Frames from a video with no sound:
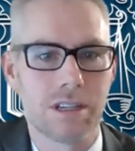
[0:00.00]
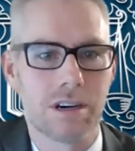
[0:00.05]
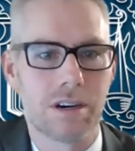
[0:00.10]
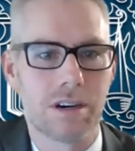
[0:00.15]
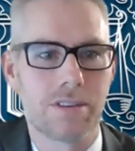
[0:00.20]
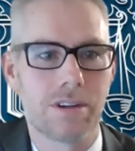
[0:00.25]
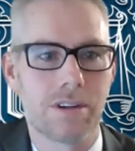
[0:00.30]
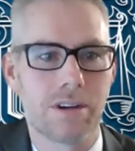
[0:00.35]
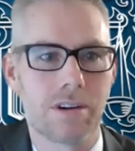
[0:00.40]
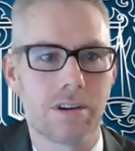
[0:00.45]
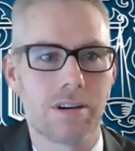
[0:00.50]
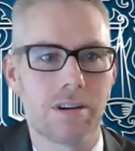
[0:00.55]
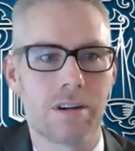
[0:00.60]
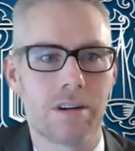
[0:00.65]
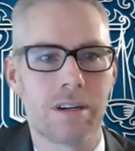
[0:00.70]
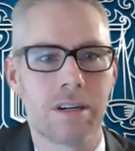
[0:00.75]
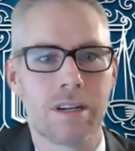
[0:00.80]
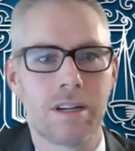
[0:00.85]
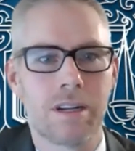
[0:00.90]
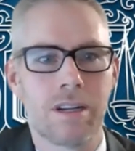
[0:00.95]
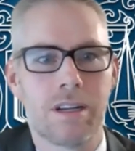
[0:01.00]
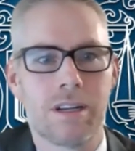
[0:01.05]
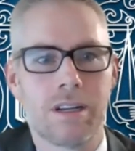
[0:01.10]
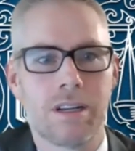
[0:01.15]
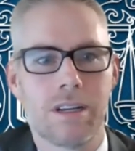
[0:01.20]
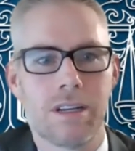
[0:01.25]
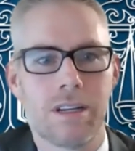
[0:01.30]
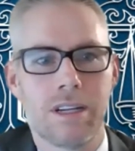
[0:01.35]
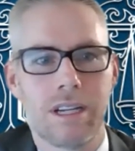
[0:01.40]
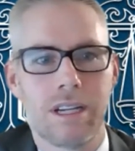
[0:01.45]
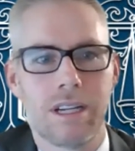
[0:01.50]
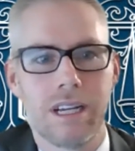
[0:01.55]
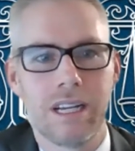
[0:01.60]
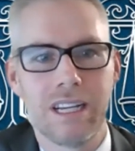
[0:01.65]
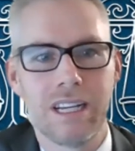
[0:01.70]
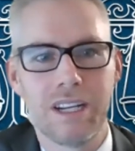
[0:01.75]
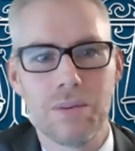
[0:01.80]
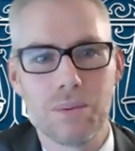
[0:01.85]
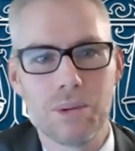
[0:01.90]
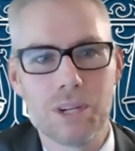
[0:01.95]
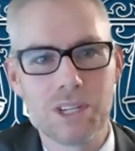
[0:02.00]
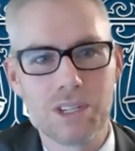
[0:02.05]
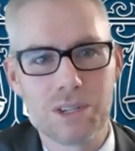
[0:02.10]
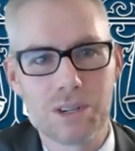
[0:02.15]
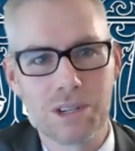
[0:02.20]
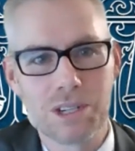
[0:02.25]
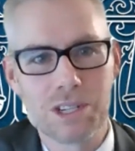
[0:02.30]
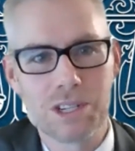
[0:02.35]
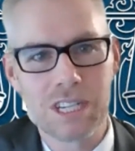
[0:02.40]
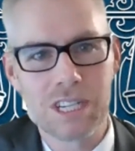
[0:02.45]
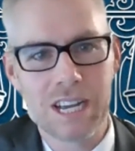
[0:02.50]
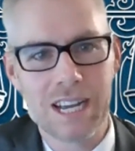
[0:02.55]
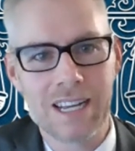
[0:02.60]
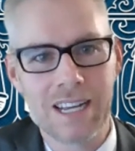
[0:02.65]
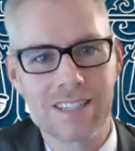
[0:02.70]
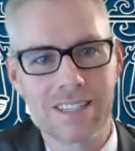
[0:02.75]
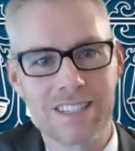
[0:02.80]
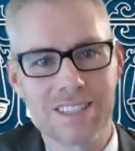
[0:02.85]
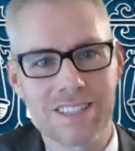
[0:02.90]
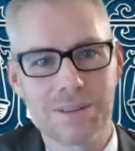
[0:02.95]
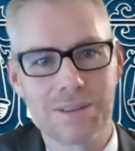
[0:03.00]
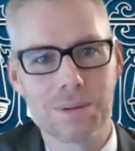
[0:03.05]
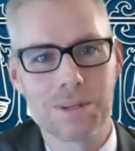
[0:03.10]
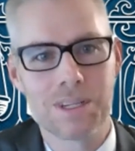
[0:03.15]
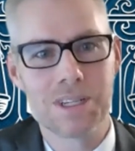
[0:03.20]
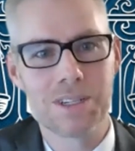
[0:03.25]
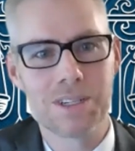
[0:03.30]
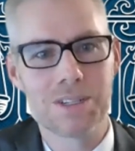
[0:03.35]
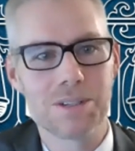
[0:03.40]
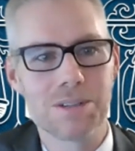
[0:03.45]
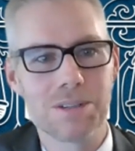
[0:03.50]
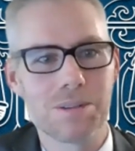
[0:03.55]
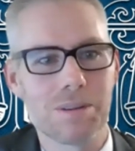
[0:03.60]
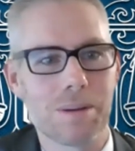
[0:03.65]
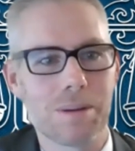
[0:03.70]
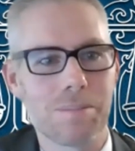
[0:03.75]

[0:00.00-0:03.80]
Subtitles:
Are there any research tasks that we can do?